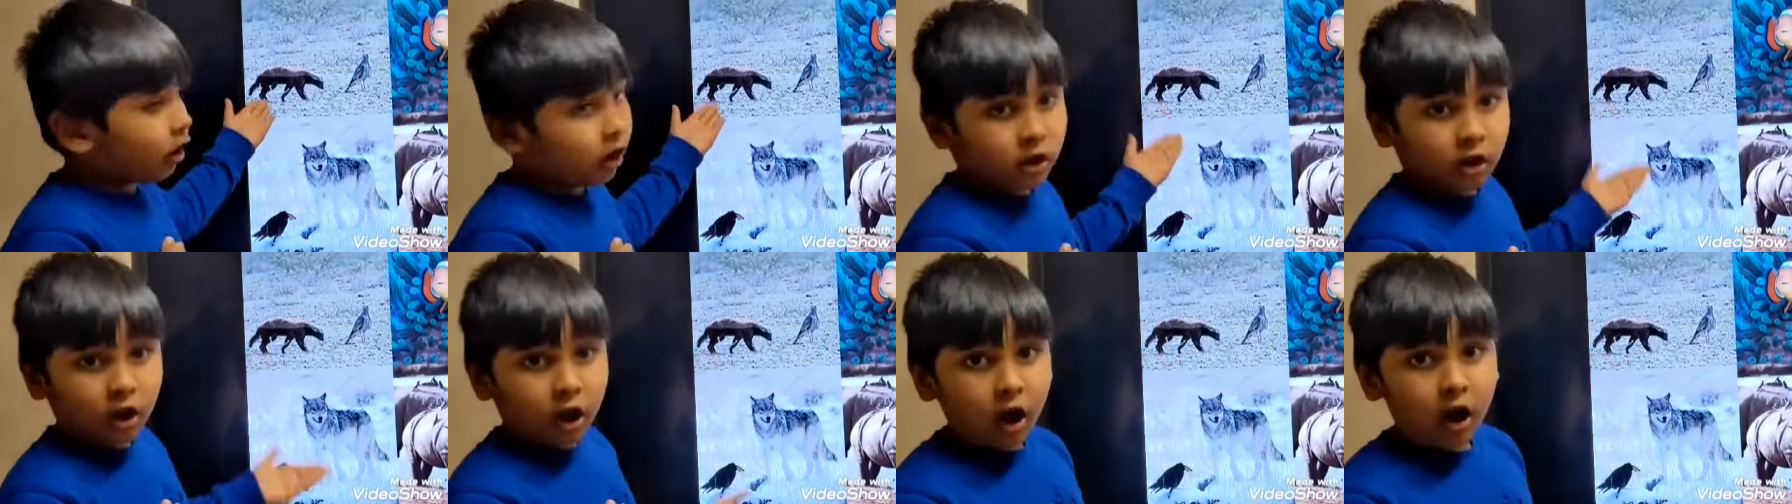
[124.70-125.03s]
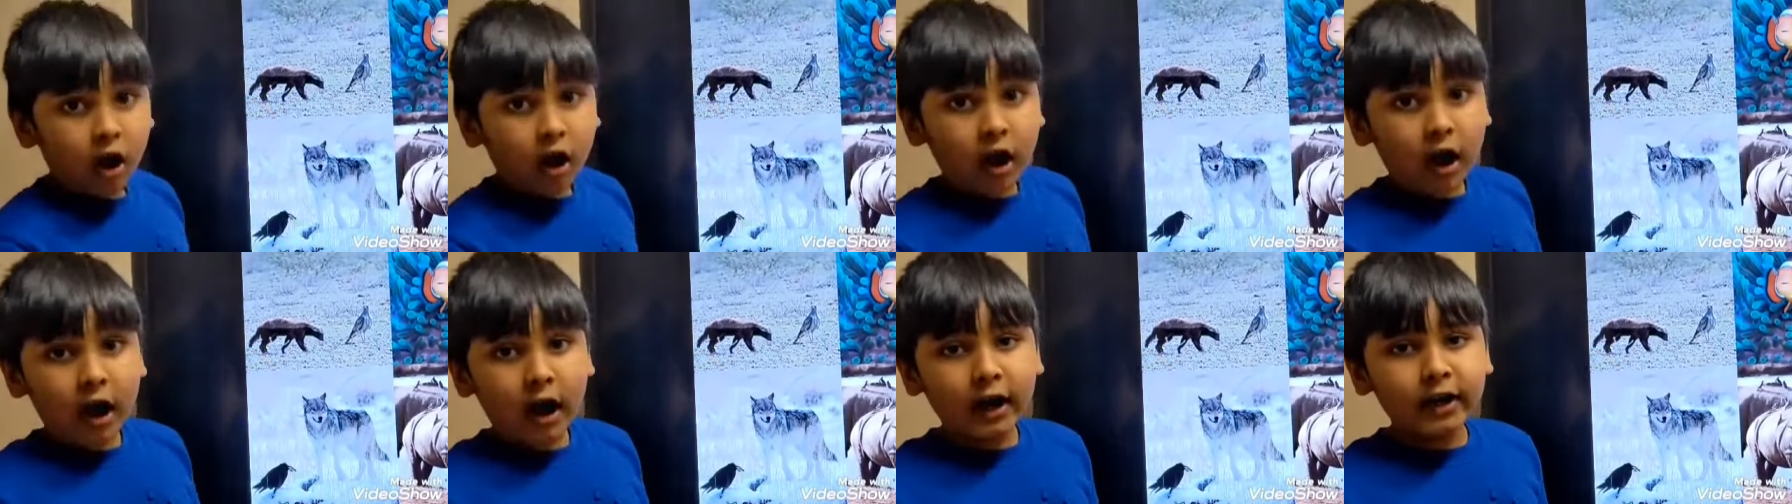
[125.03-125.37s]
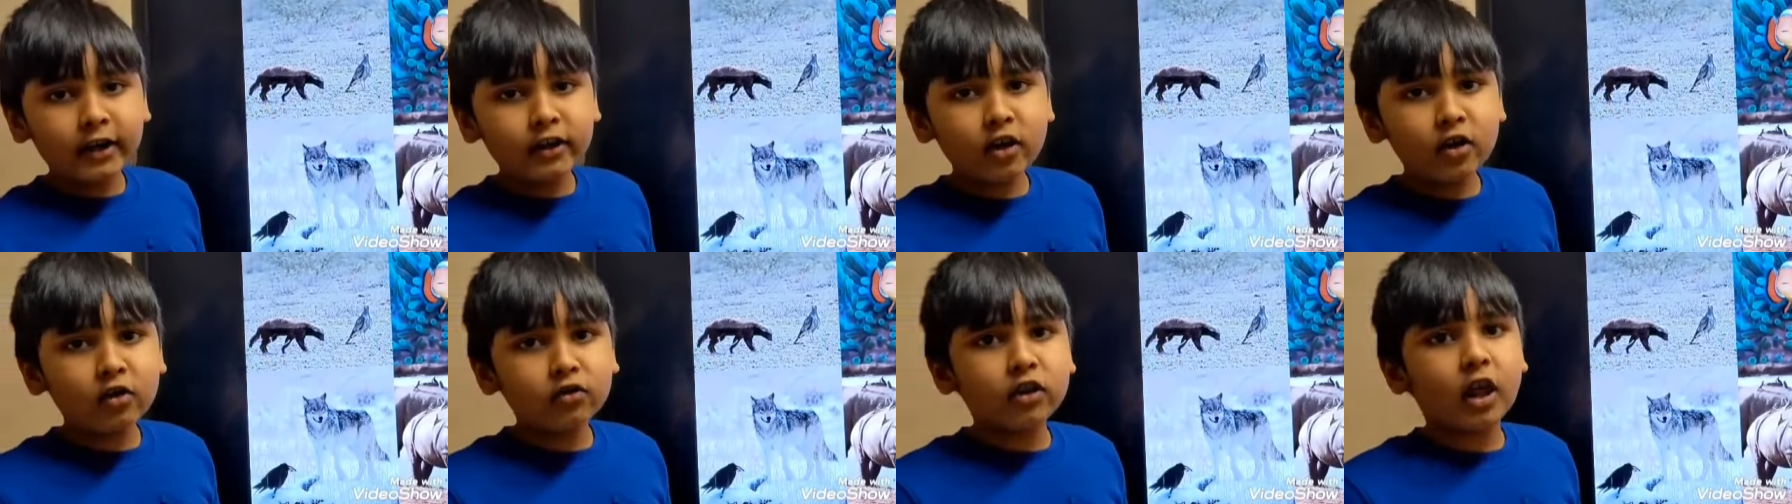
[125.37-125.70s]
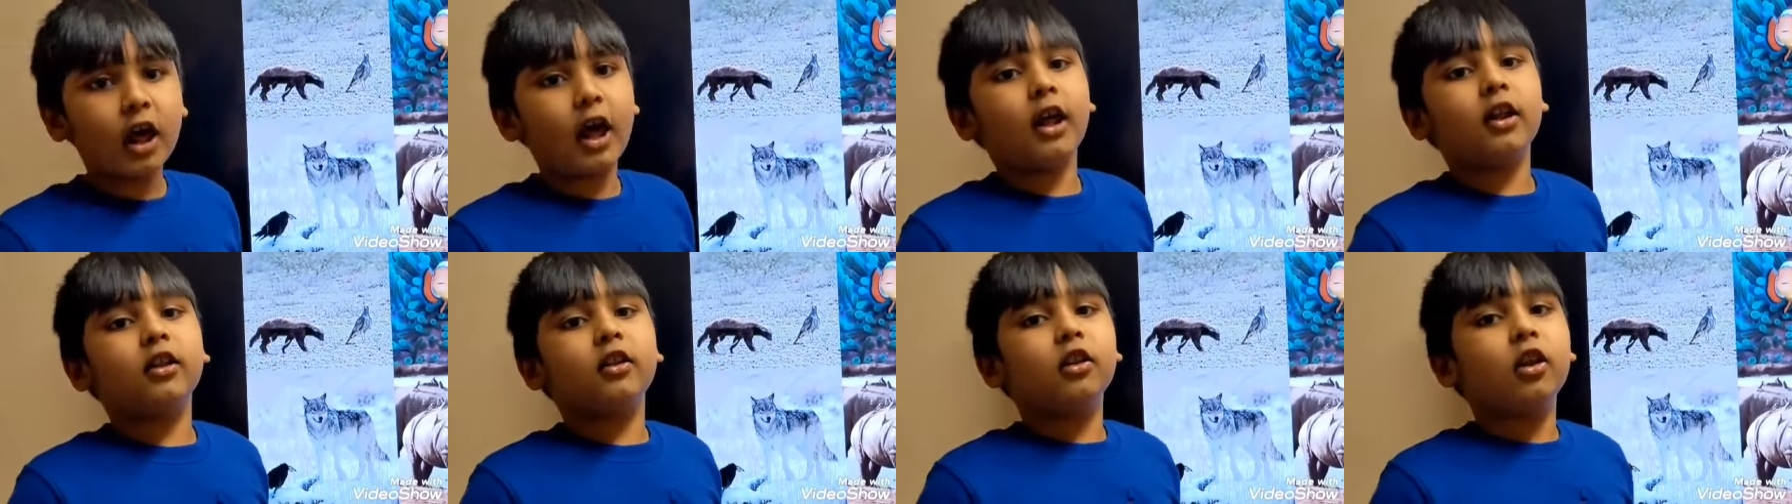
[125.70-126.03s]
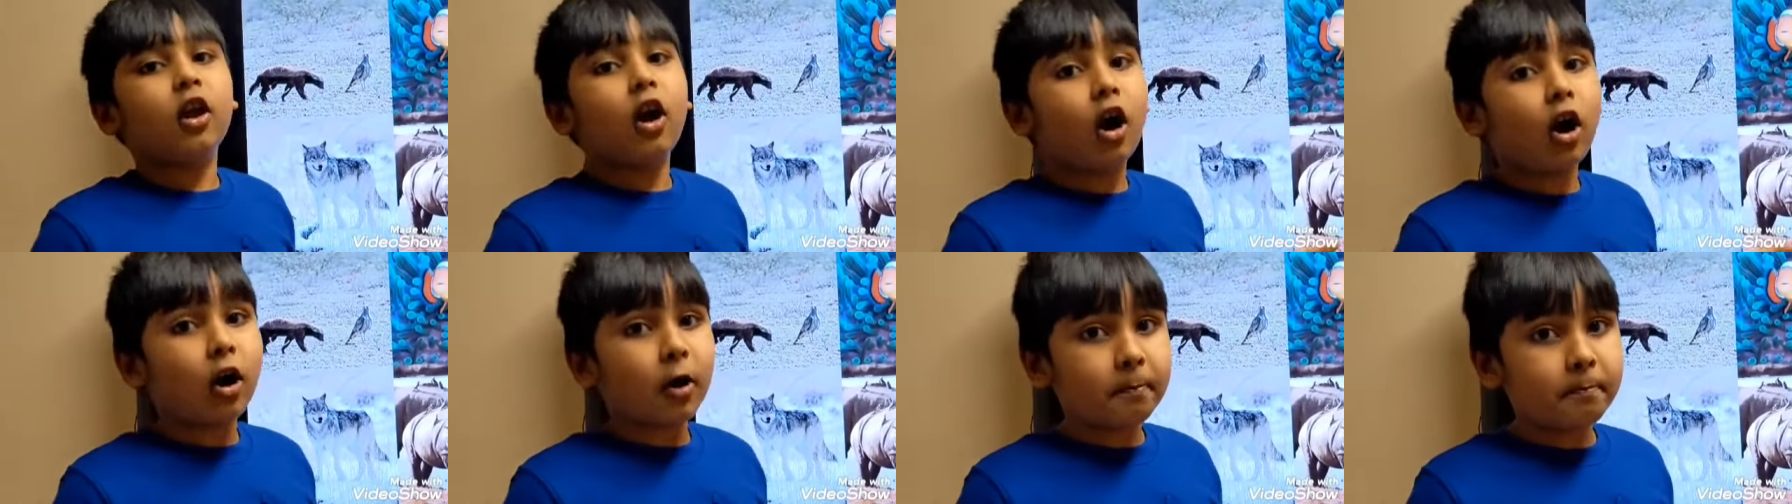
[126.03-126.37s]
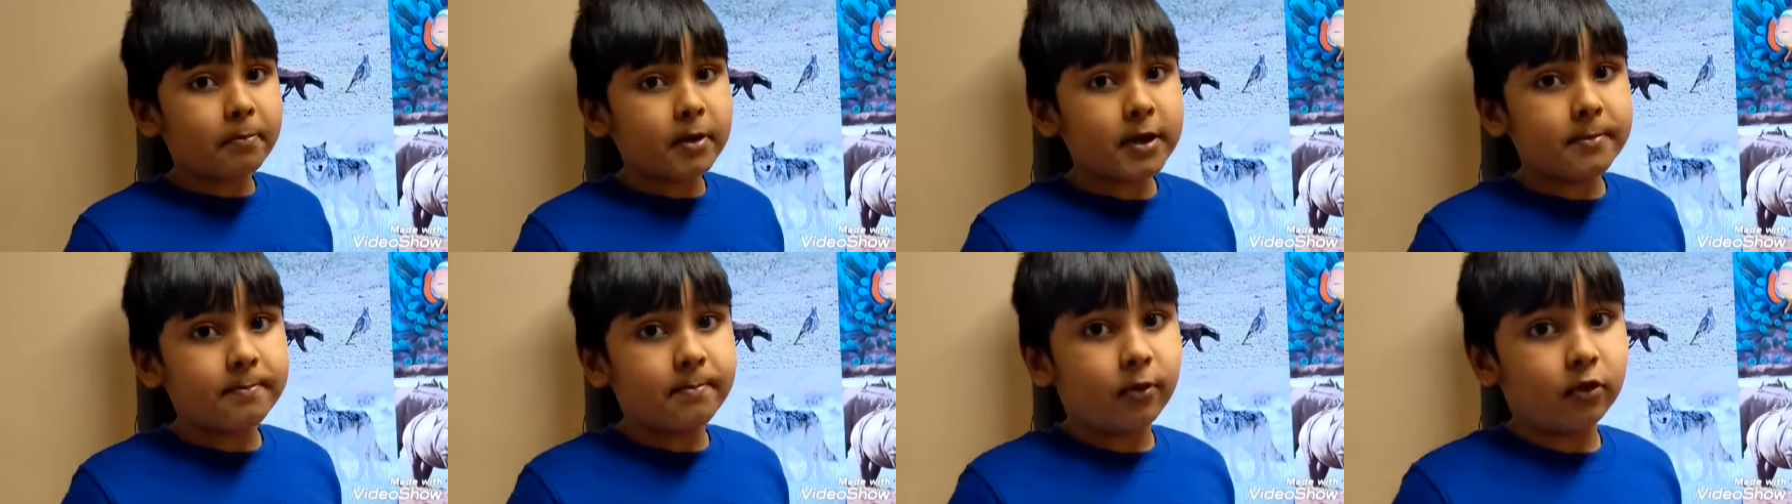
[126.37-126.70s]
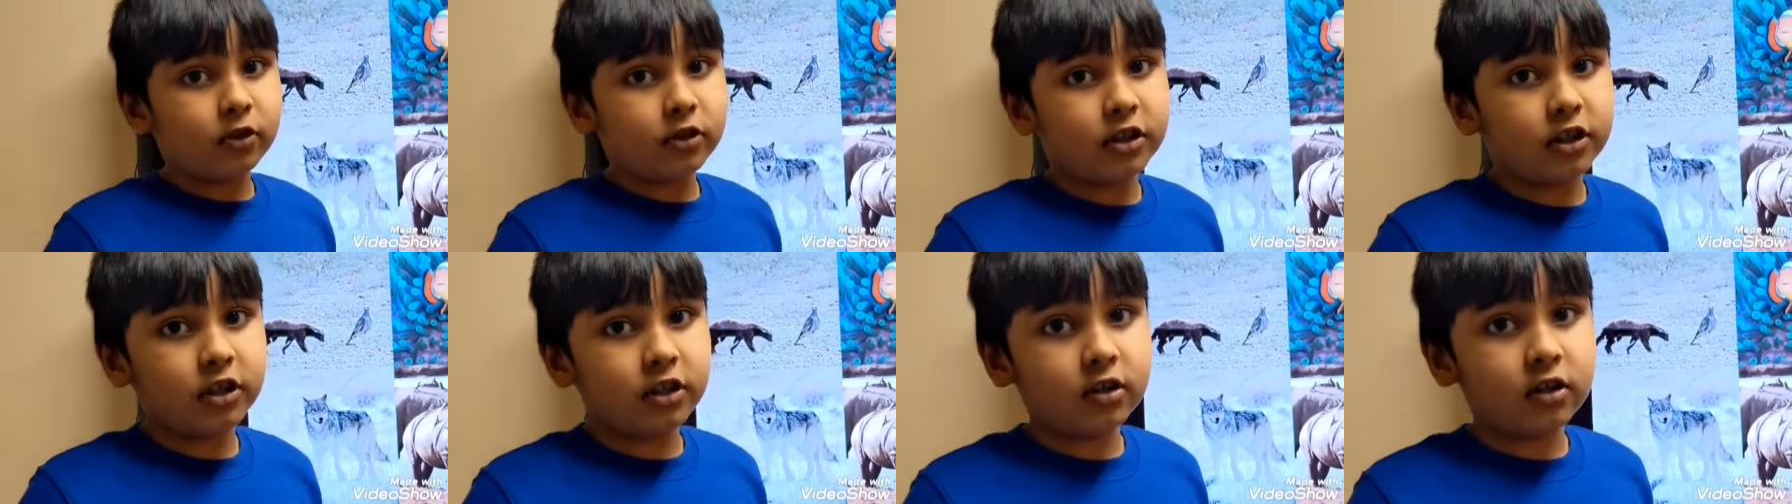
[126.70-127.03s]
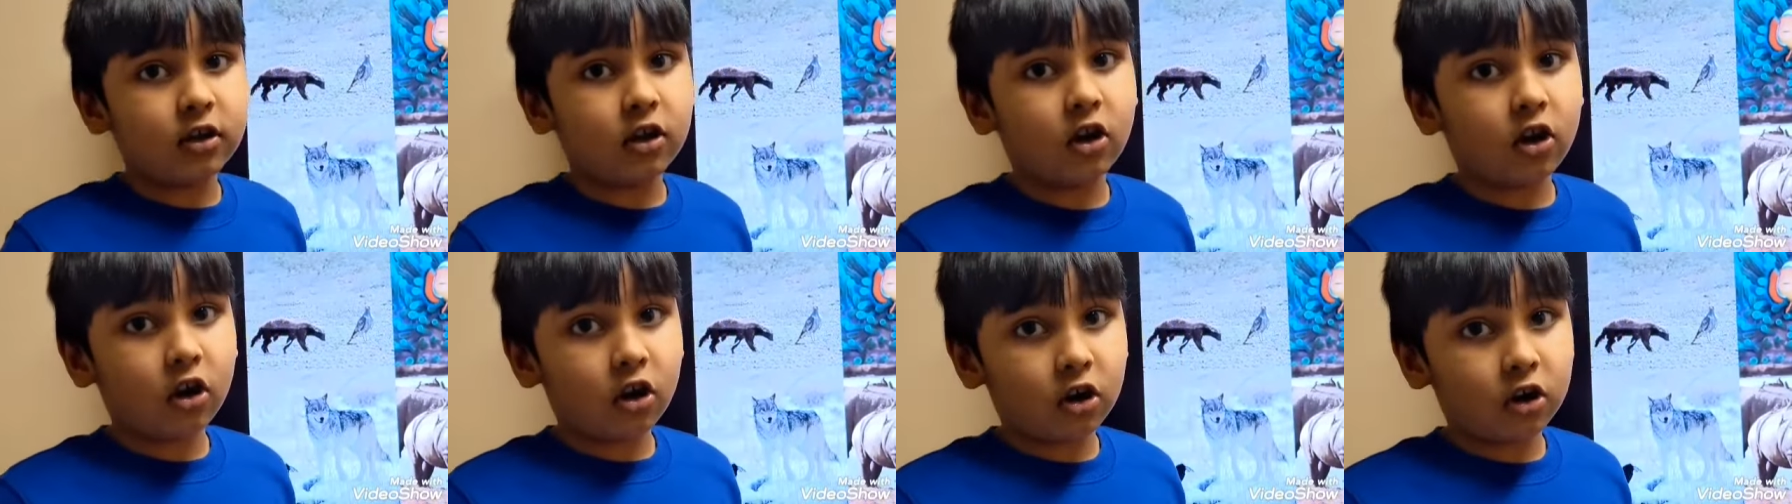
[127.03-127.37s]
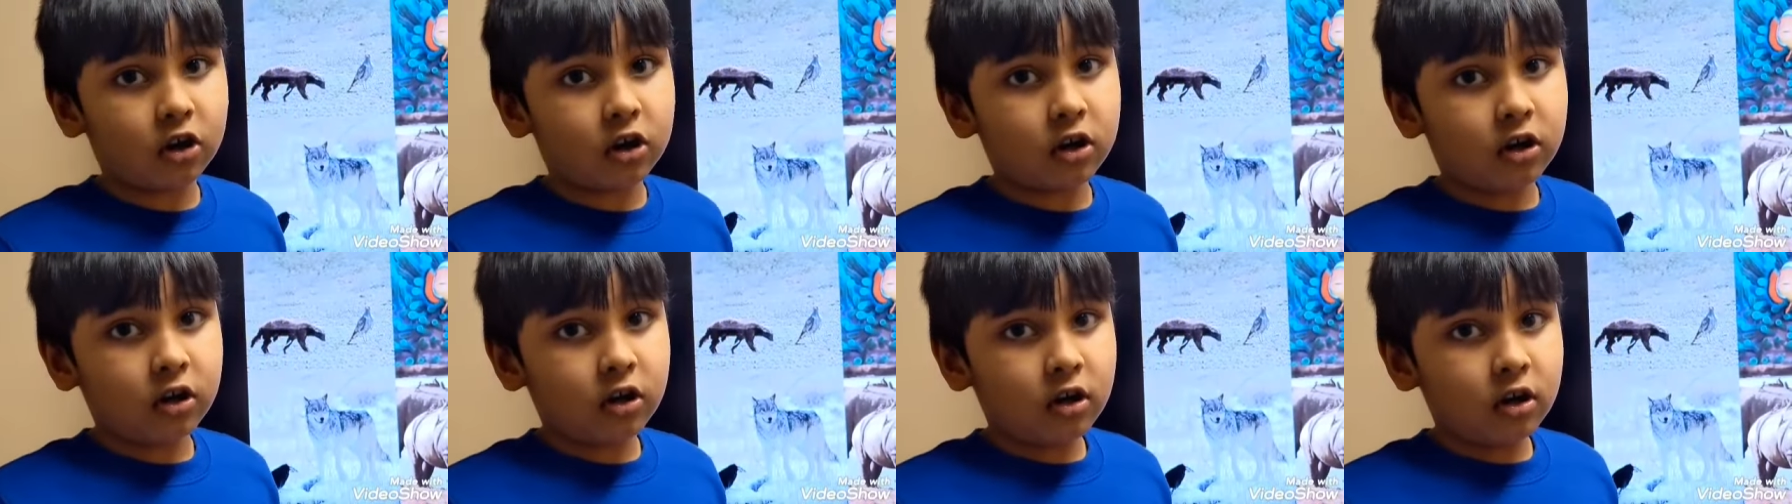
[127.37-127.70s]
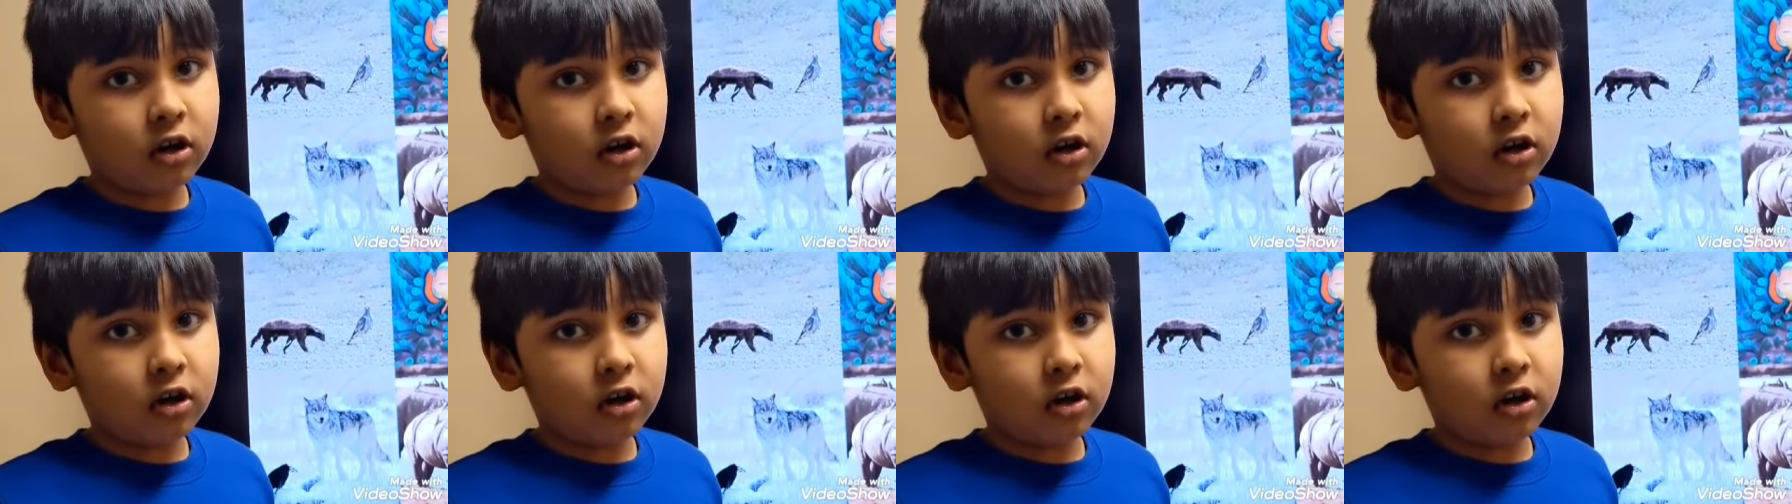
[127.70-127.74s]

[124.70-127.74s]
lot, I know that a lot of people didn't heard